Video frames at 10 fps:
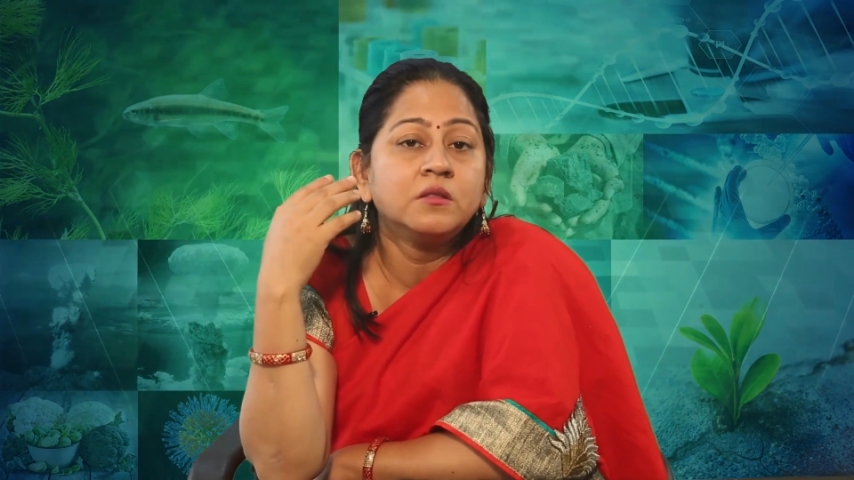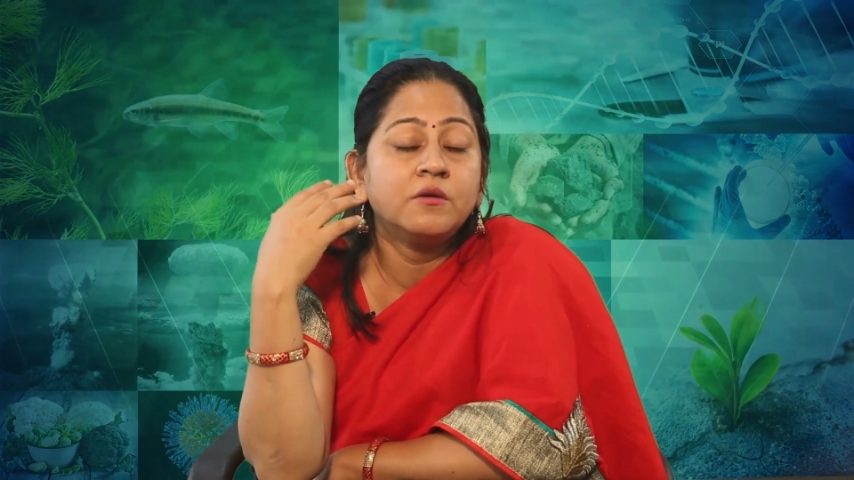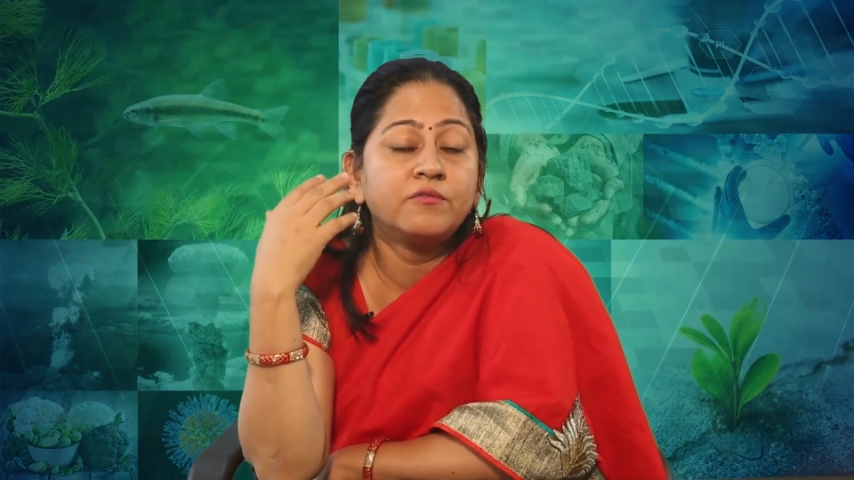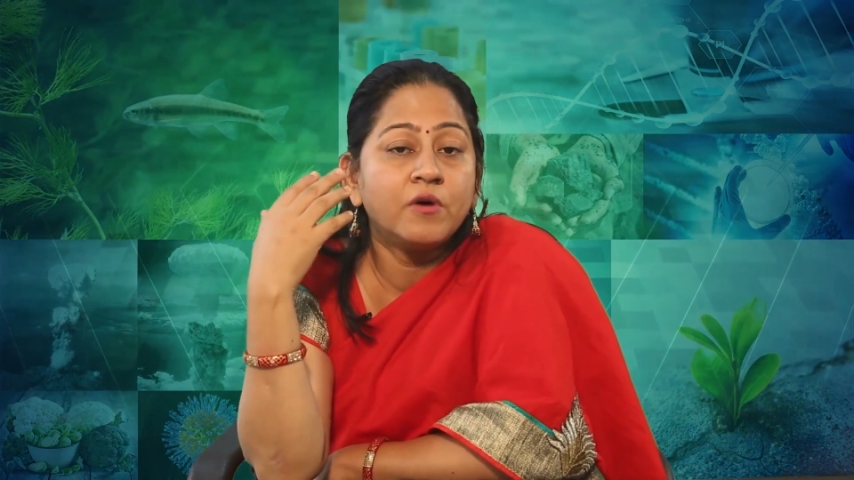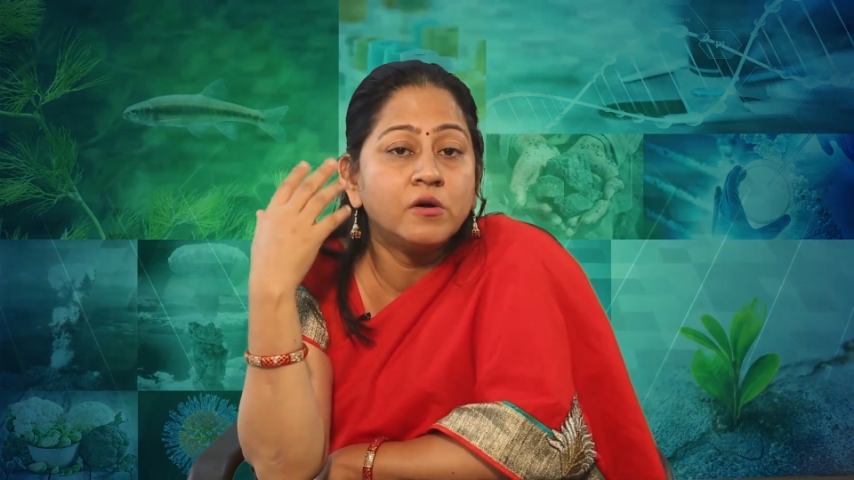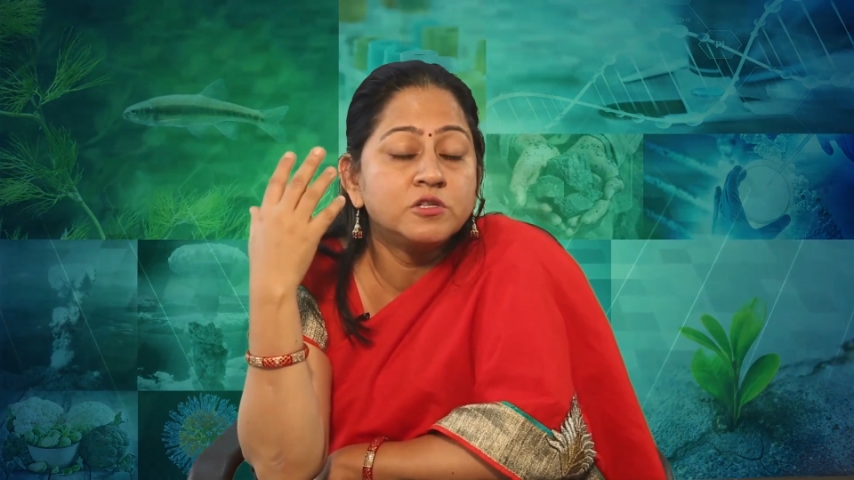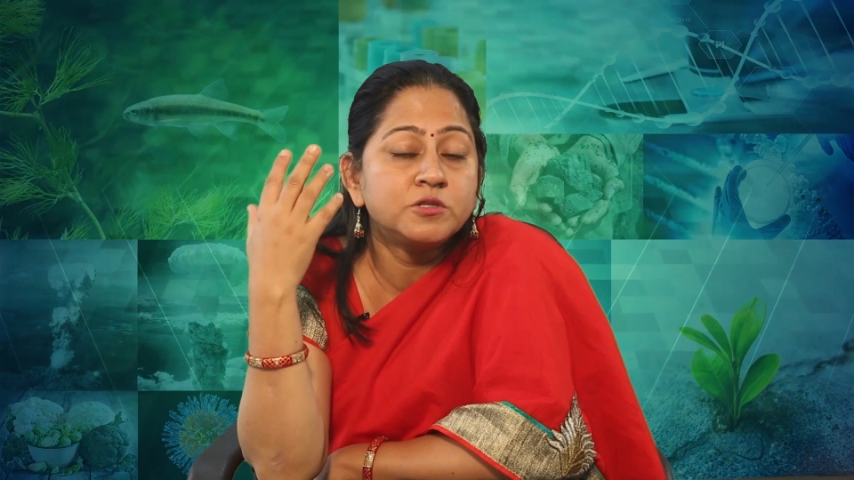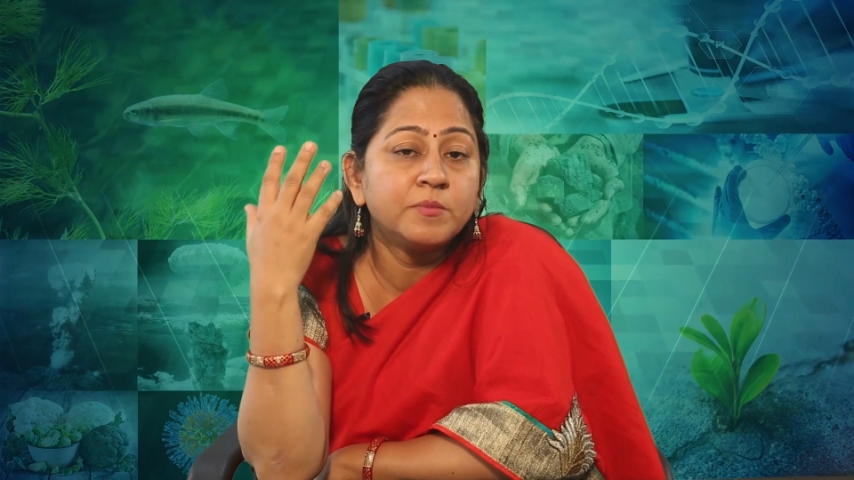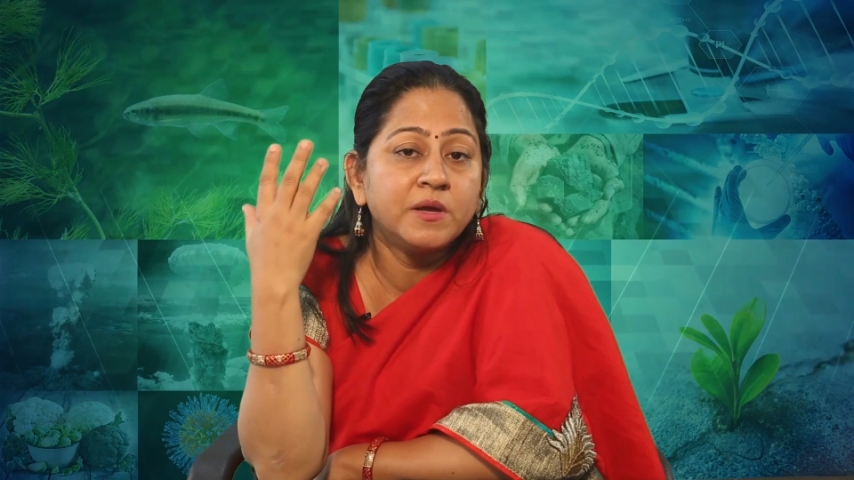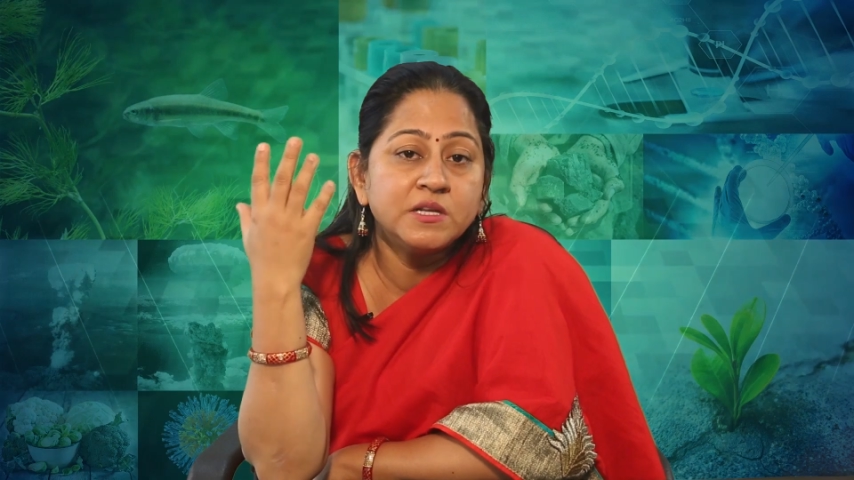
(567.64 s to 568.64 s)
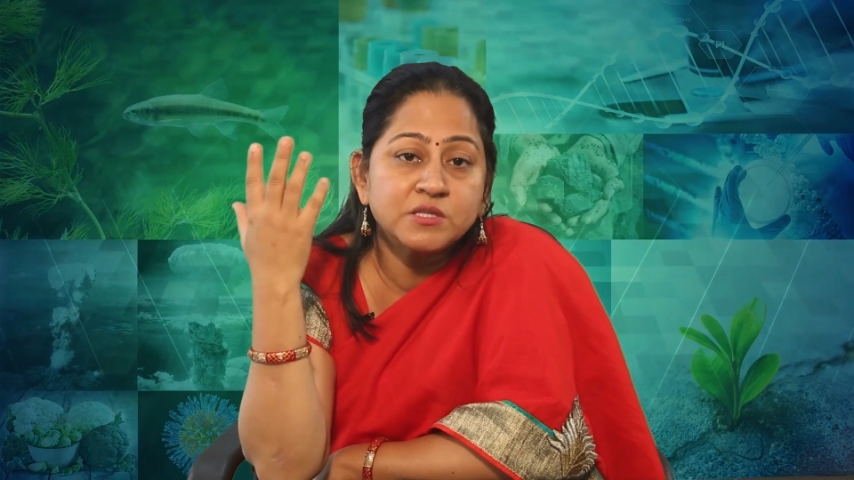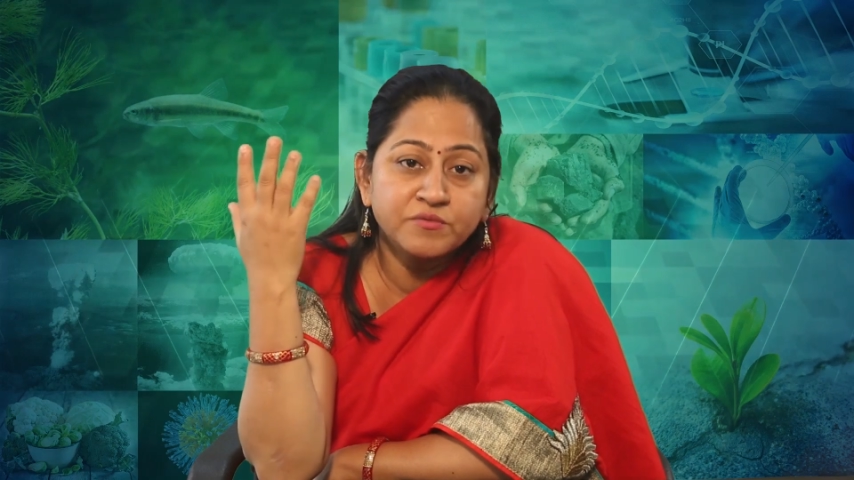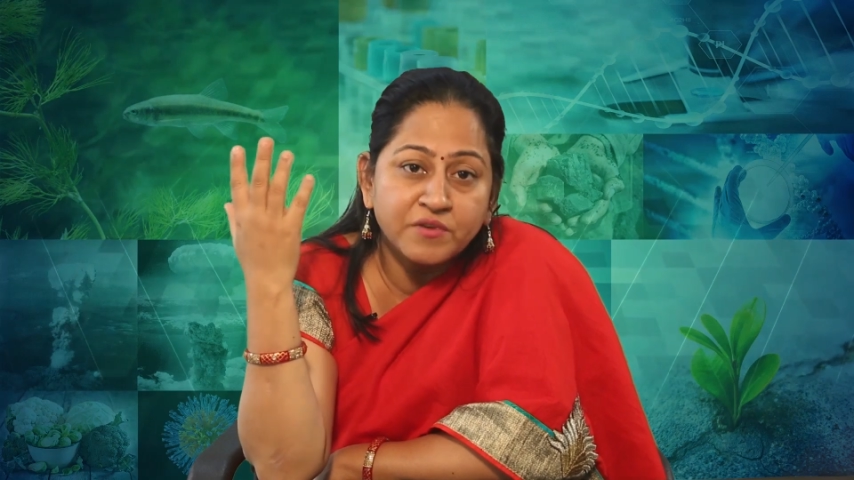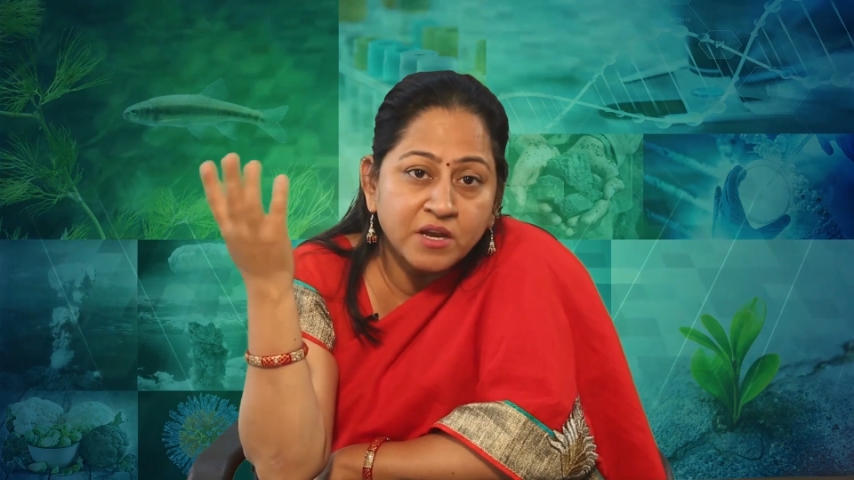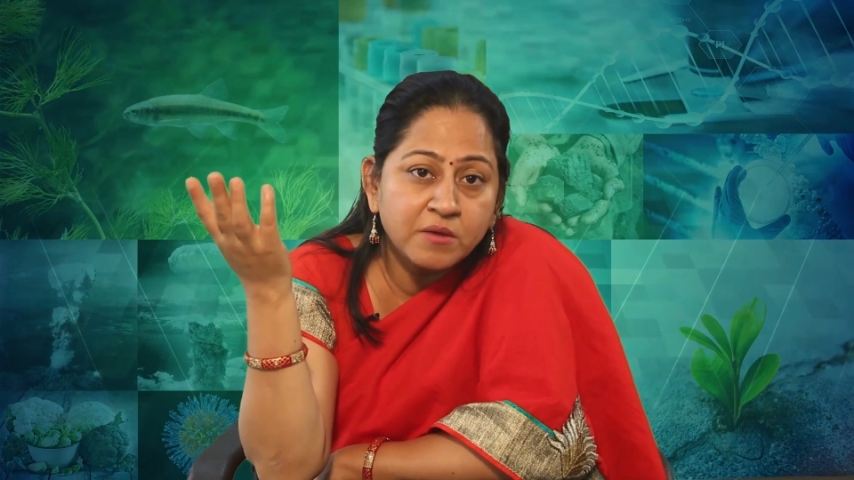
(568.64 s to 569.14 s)
the foul smell is
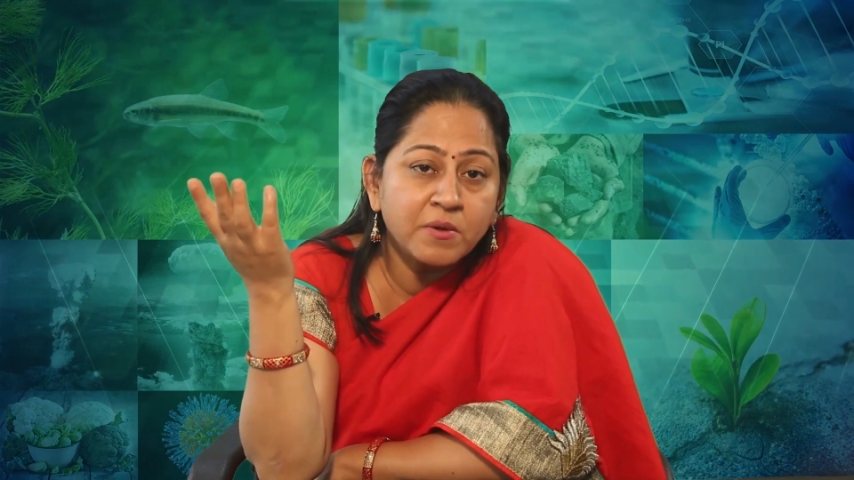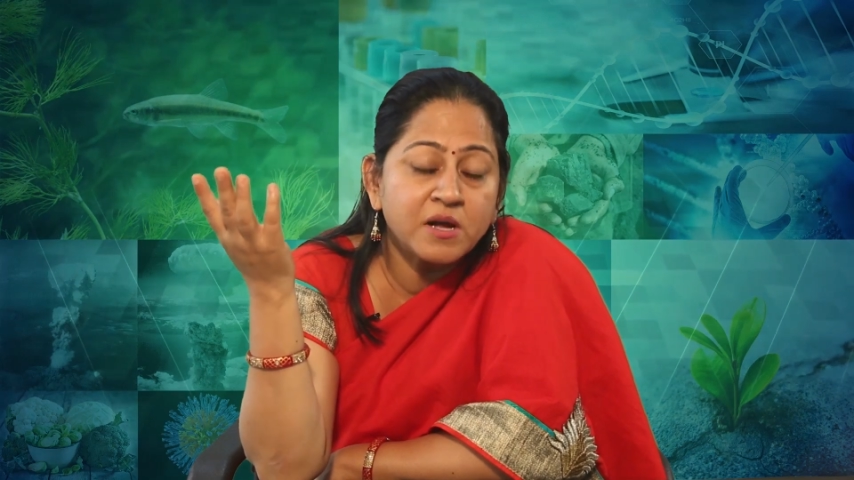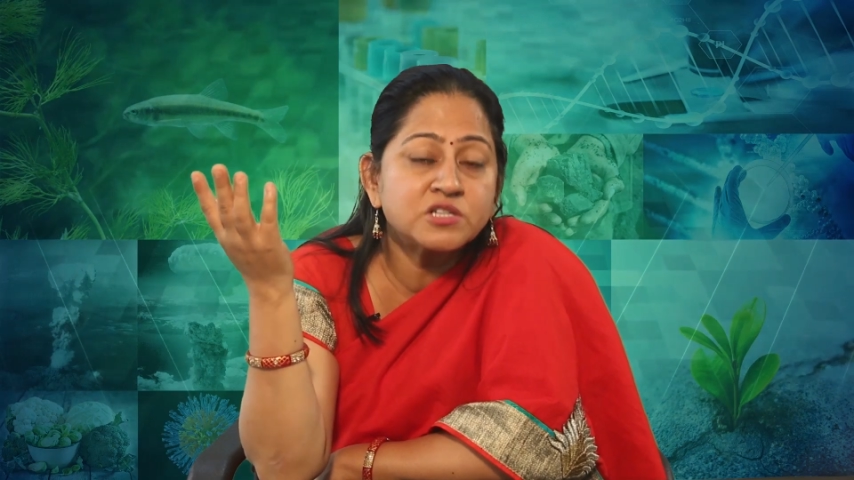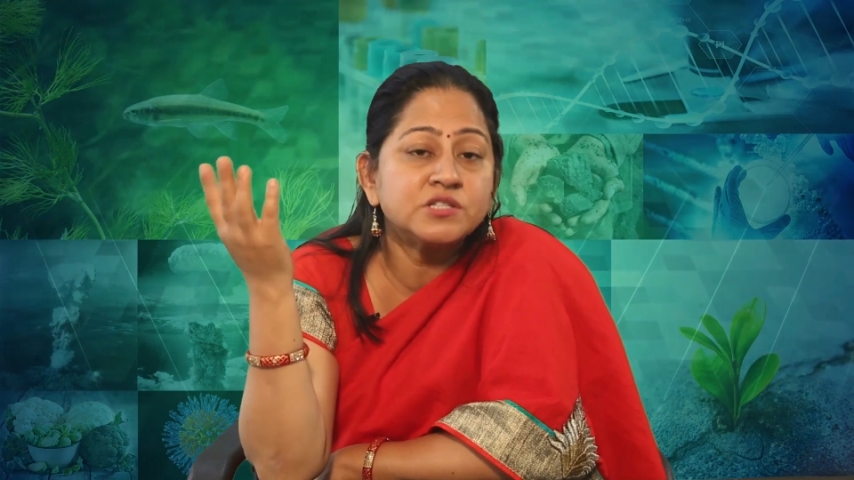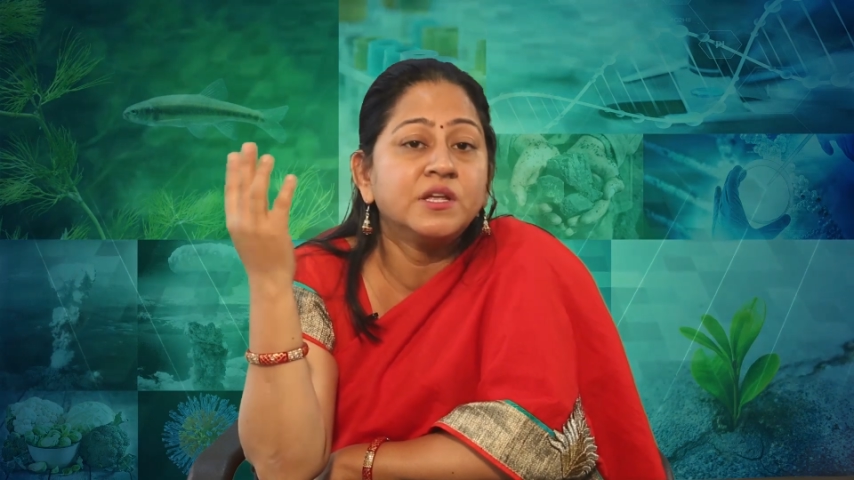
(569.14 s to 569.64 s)
very much,